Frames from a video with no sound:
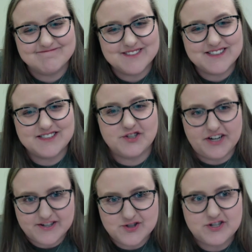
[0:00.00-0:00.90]

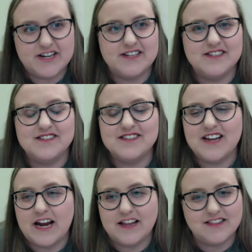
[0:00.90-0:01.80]
suggestions
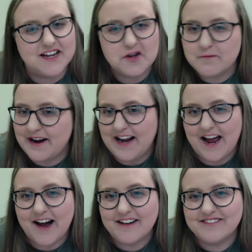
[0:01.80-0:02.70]
that you might
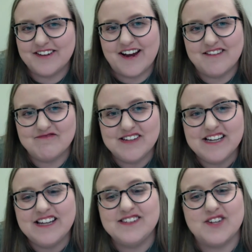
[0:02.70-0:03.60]
have.
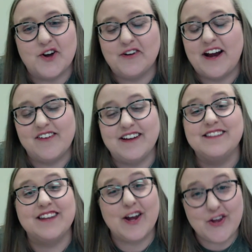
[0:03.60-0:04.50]
So anyway,
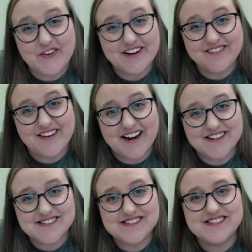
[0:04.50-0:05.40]
thank you in
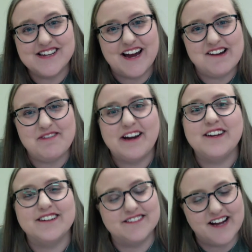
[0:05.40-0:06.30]
advance, and
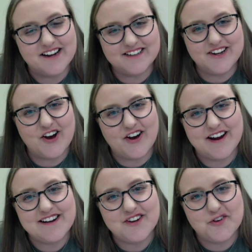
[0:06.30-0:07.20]
good luck
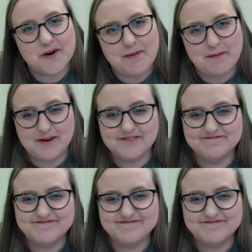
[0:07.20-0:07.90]
on your paper.